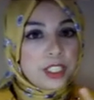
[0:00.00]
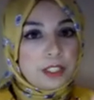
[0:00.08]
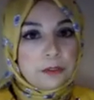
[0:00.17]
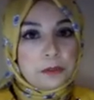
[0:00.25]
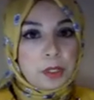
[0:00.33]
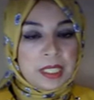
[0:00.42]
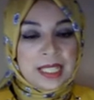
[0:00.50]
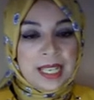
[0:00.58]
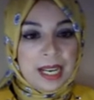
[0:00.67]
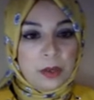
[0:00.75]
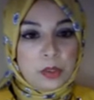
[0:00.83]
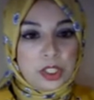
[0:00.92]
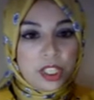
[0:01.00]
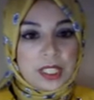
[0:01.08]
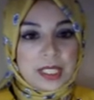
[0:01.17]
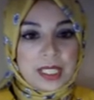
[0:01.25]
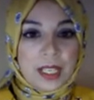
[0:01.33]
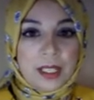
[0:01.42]
different
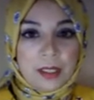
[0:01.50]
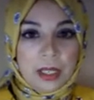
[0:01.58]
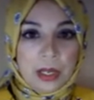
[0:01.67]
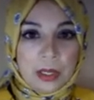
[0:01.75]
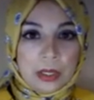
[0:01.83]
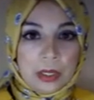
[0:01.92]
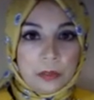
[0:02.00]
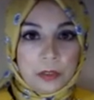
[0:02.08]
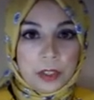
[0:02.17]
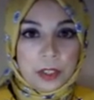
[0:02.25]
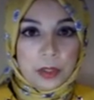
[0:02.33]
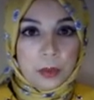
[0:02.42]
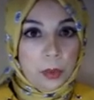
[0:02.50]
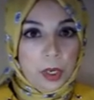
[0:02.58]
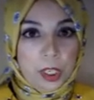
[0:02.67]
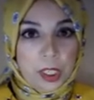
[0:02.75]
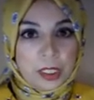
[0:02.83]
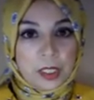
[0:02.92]
languages in all over the
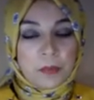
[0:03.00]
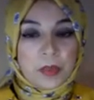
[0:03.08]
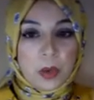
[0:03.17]
world